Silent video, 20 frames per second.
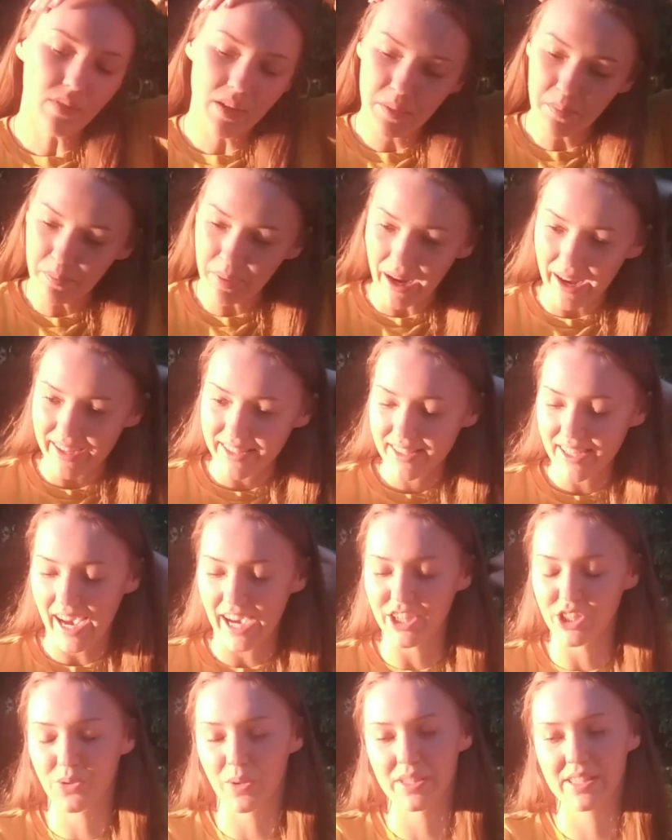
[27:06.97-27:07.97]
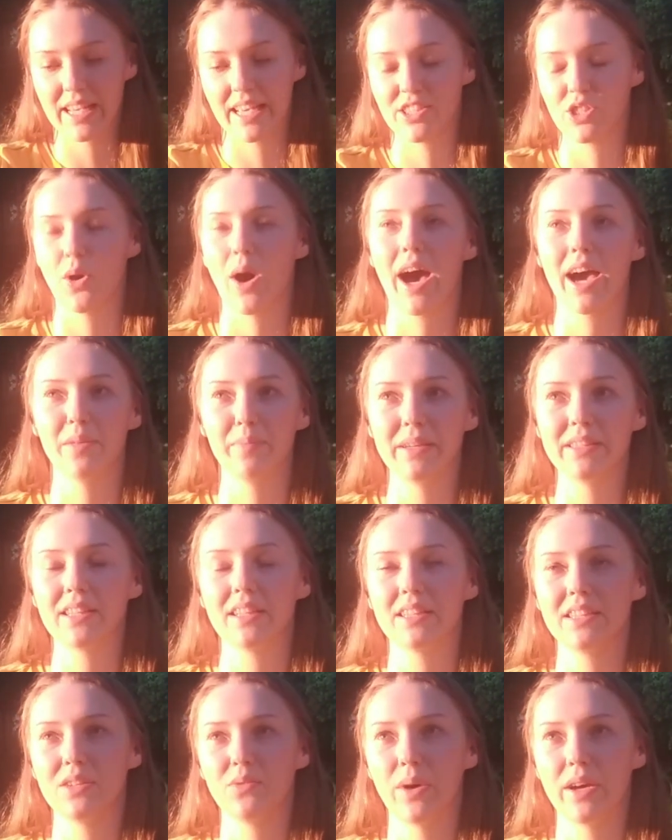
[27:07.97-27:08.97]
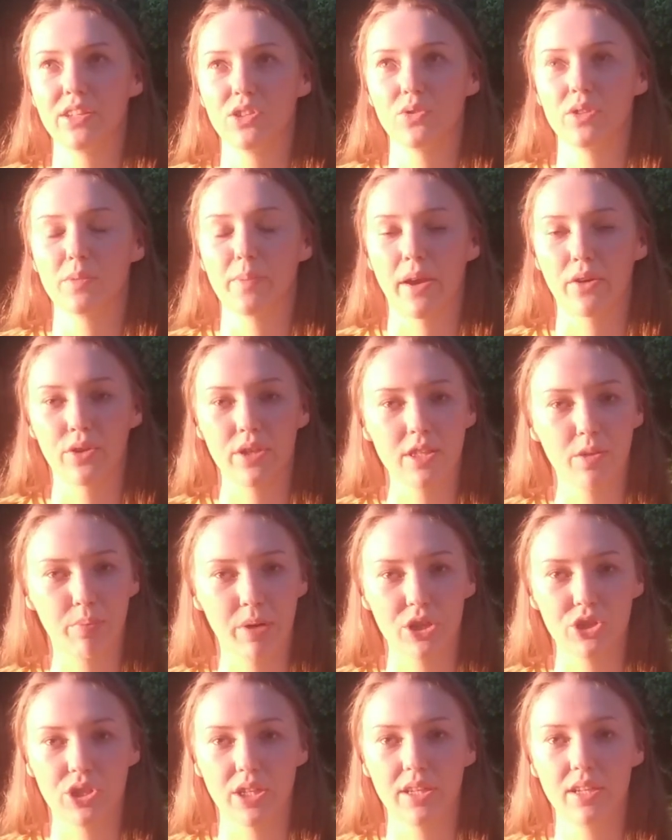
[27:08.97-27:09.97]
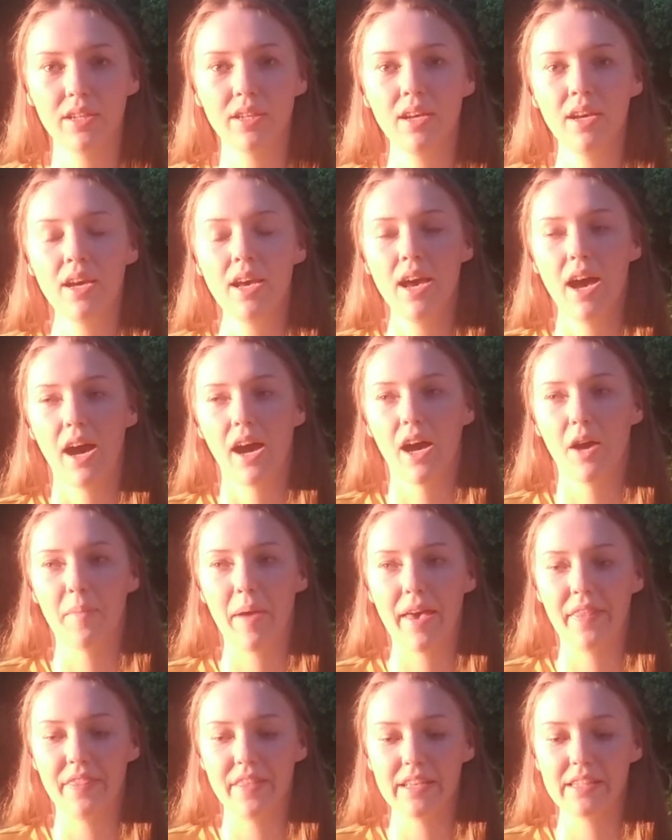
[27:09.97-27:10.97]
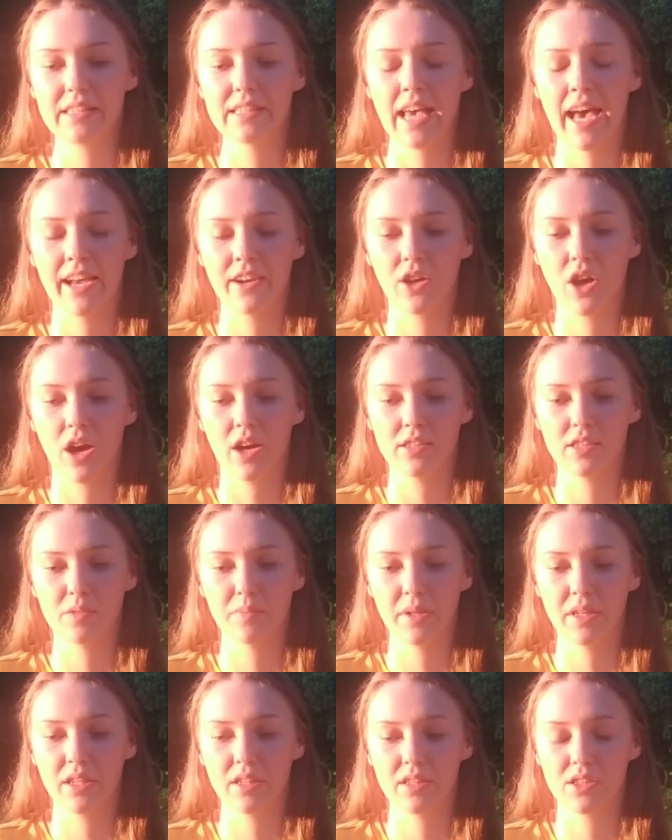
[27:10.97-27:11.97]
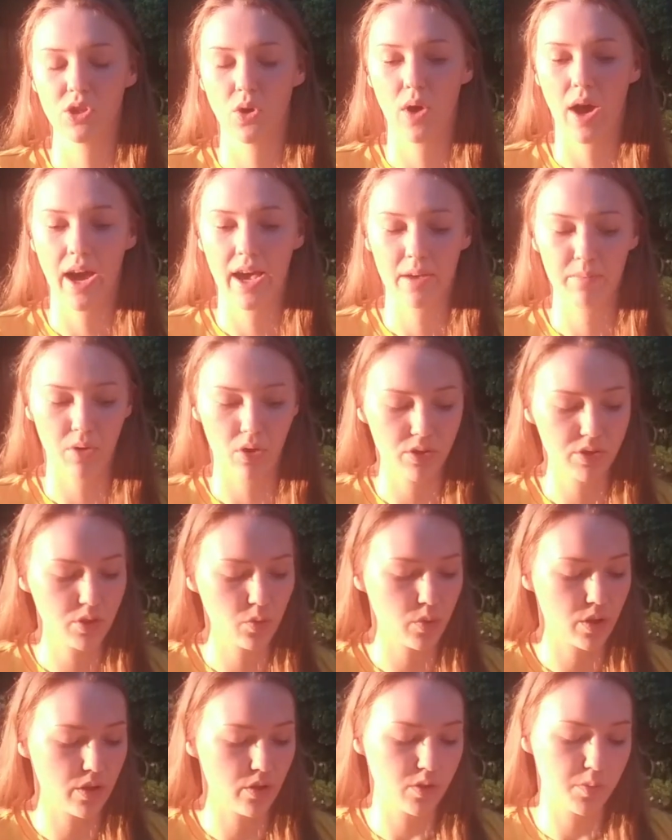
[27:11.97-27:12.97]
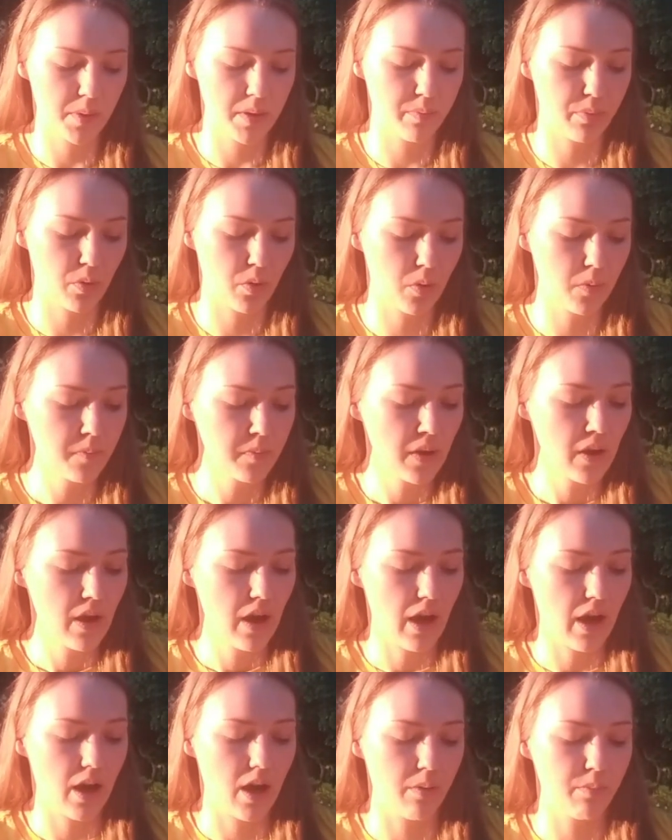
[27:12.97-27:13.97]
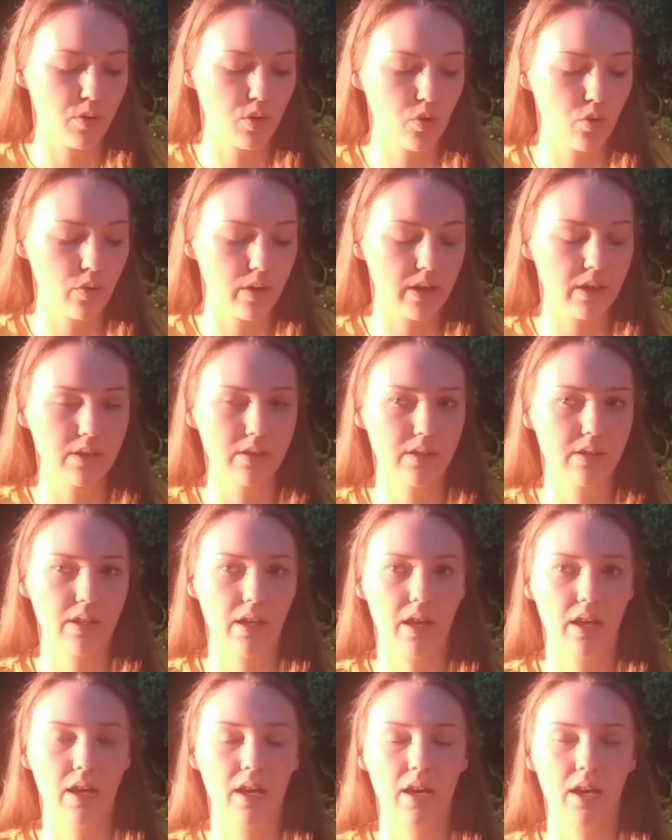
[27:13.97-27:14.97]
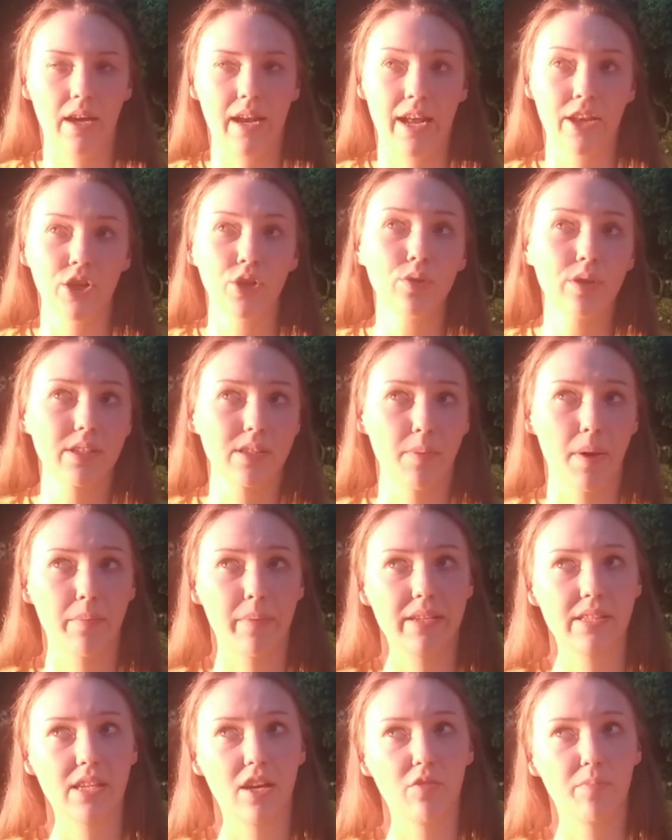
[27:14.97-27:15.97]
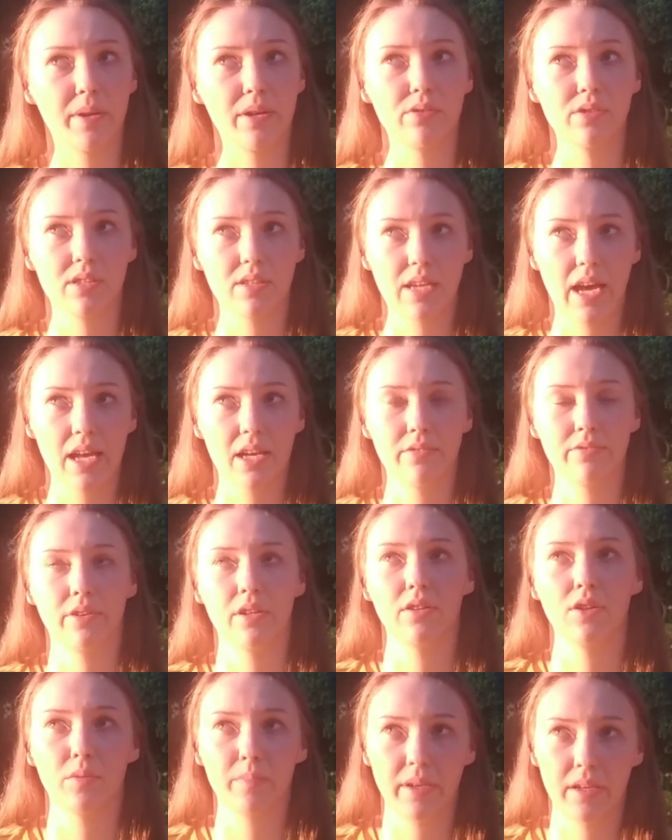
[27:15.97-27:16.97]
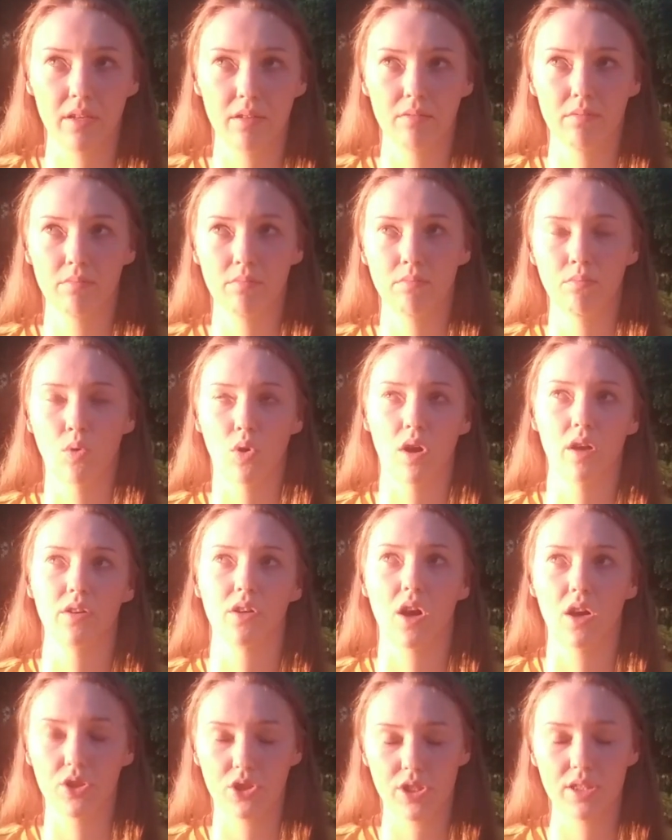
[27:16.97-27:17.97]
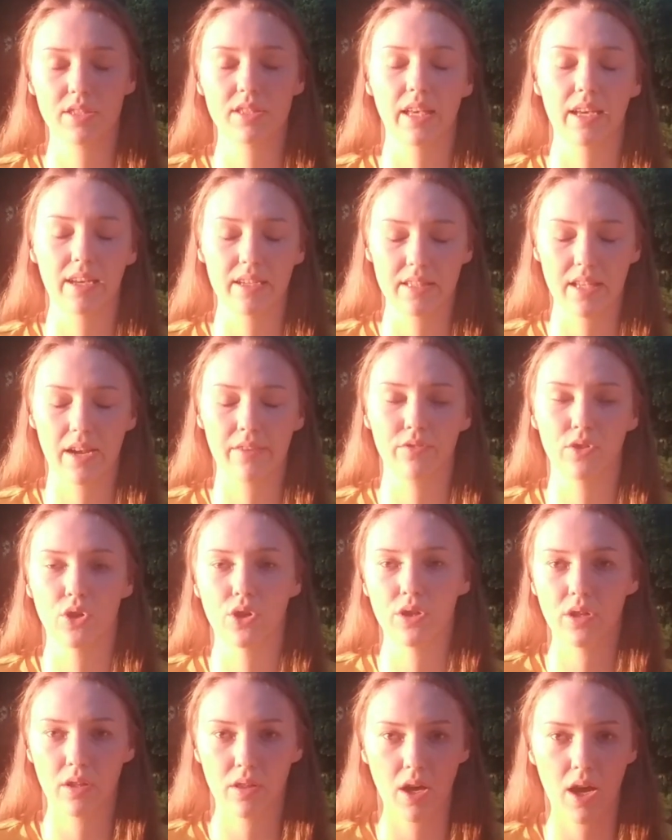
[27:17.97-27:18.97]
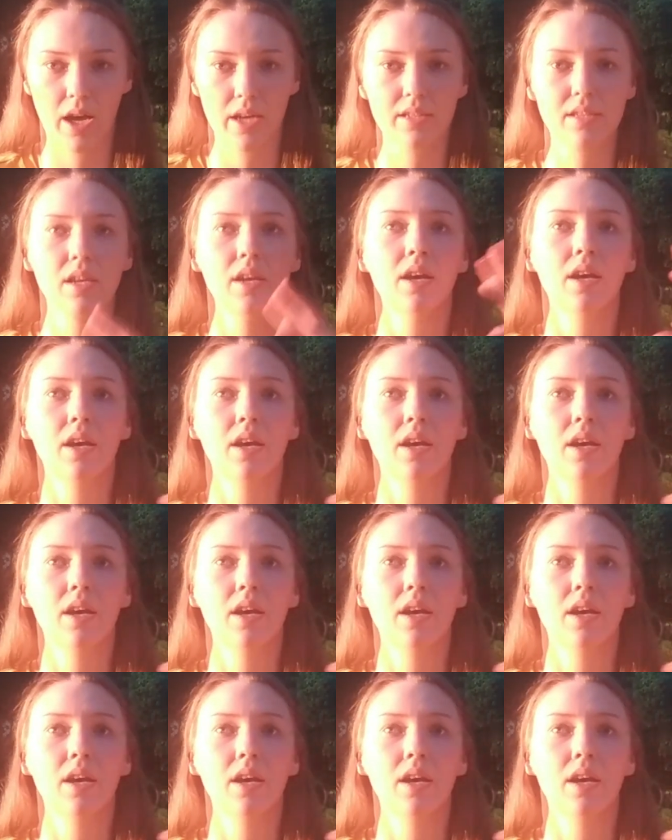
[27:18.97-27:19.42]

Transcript: But I just want to say, so I had basically went into a spiraling depression, and this had caused me, so I am also one of those people who is, and I knew this about myself, but it was kind of a little bit more unconscious. Like I said, I've learned a lot